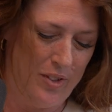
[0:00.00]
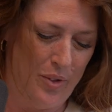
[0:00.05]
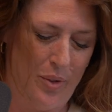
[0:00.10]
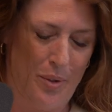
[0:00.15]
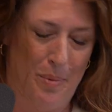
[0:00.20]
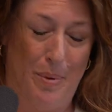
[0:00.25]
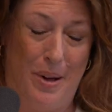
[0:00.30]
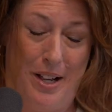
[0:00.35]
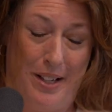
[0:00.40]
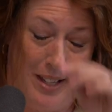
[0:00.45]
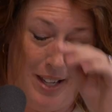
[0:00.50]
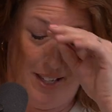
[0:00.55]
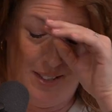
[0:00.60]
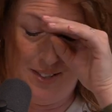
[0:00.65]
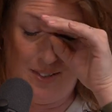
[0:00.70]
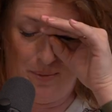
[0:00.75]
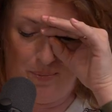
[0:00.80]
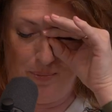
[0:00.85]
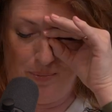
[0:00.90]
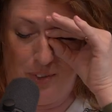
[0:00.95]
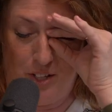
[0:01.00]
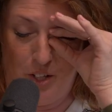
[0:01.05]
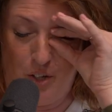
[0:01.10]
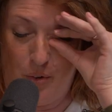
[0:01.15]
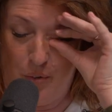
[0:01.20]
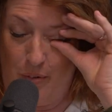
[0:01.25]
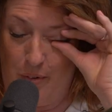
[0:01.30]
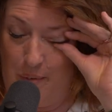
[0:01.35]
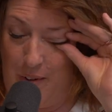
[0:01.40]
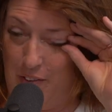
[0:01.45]
to a podcast,
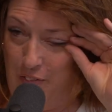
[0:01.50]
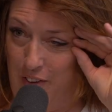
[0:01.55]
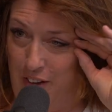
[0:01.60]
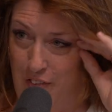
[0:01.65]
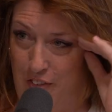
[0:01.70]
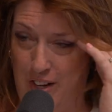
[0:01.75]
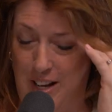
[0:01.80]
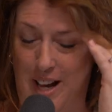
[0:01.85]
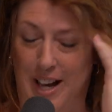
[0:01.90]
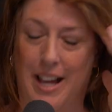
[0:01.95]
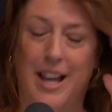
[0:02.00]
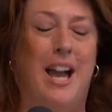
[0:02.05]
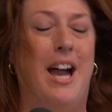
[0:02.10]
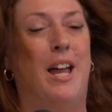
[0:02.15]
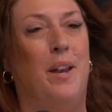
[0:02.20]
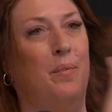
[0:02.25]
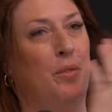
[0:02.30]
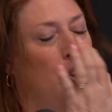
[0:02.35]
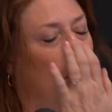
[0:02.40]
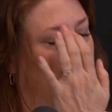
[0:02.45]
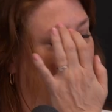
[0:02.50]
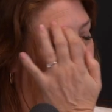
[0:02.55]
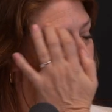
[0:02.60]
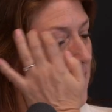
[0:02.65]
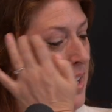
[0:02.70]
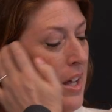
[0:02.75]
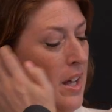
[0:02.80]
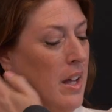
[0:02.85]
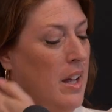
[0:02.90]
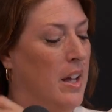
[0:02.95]
favorite guy, Adam Grant.
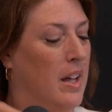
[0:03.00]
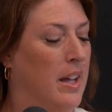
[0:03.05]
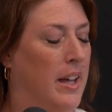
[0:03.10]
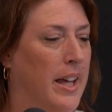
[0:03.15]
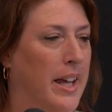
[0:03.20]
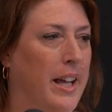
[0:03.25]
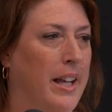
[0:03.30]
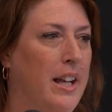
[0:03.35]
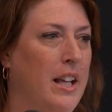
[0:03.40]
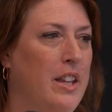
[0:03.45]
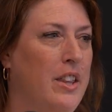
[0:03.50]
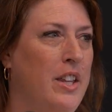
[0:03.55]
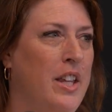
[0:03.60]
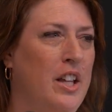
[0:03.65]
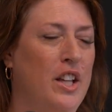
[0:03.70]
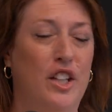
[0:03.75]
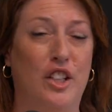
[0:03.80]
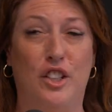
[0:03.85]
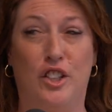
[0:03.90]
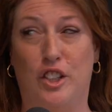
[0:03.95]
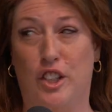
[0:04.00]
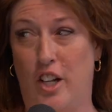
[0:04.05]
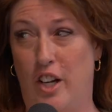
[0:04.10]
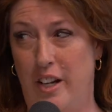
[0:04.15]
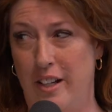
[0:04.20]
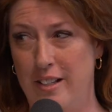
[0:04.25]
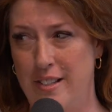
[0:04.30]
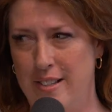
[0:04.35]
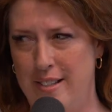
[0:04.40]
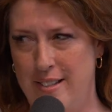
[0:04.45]
And I think Claude